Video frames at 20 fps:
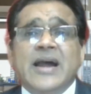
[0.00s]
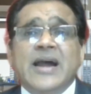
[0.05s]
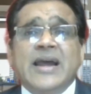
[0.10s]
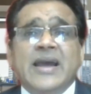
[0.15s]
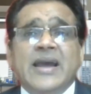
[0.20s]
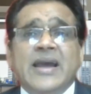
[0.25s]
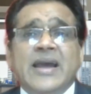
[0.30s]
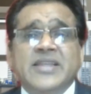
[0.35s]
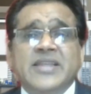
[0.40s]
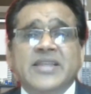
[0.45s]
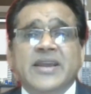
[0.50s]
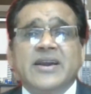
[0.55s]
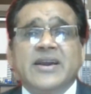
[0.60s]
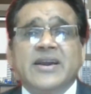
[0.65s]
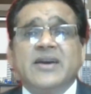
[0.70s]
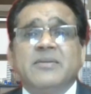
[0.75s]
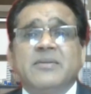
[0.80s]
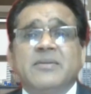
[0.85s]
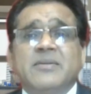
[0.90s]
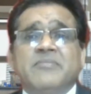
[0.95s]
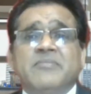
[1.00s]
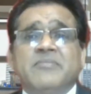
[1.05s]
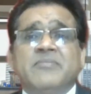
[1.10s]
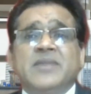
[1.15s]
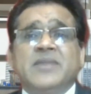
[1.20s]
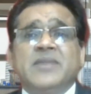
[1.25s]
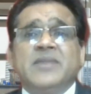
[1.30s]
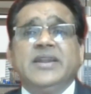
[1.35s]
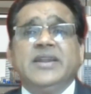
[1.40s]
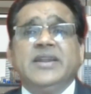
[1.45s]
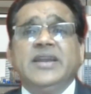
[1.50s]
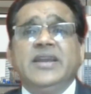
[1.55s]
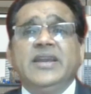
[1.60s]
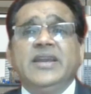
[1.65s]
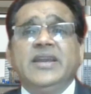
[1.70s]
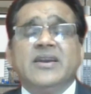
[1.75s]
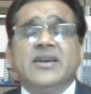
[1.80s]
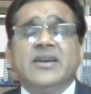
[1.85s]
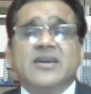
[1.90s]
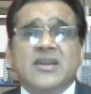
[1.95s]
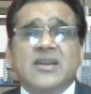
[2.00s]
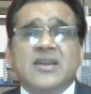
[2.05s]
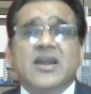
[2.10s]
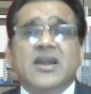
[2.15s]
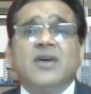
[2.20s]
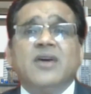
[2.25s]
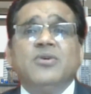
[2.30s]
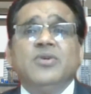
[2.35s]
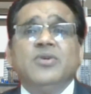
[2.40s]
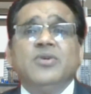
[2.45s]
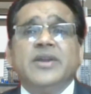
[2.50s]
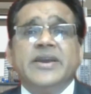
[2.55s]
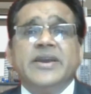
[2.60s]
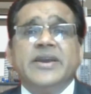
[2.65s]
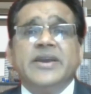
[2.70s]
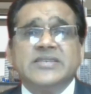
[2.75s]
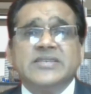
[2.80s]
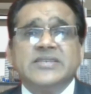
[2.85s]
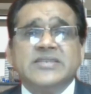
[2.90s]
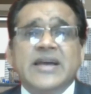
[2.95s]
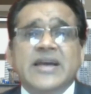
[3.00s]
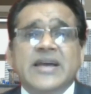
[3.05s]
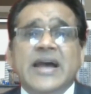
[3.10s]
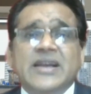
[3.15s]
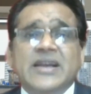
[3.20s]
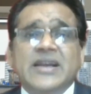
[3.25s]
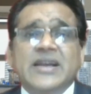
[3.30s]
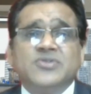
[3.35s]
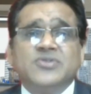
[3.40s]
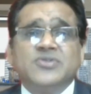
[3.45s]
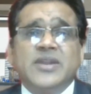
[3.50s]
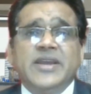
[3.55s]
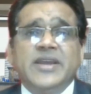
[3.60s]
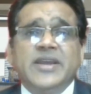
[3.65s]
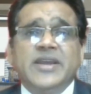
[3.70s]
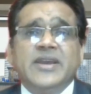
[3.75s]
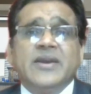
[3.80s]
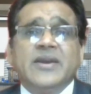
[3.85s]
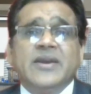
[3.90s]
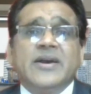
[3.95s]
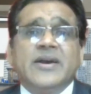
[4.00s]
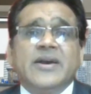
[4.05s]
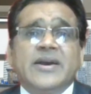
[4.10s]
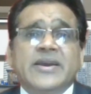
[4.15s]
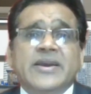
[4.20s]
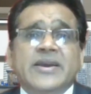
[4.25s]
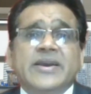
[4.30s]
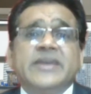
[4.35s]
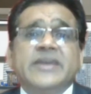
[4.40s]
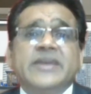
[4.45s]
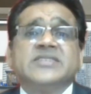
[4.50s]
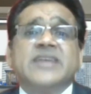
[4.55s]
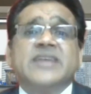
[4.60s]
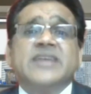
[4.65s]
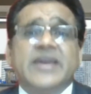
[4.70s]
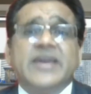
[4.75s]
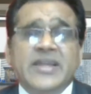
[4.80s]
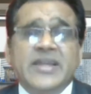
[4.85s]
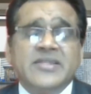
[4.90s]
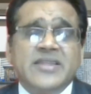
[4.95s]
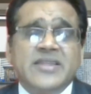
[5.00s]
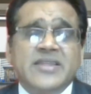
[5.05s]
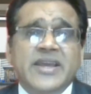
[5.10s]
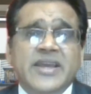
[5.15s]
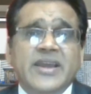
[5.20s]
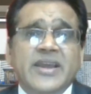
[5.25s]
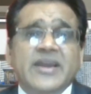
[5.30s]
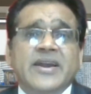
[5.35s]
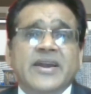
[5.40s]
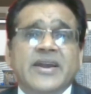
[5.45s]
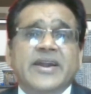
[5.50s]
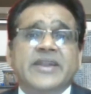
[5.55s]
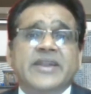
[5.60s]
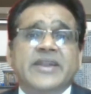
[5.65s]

I think multi-cloud is actually is an in thing.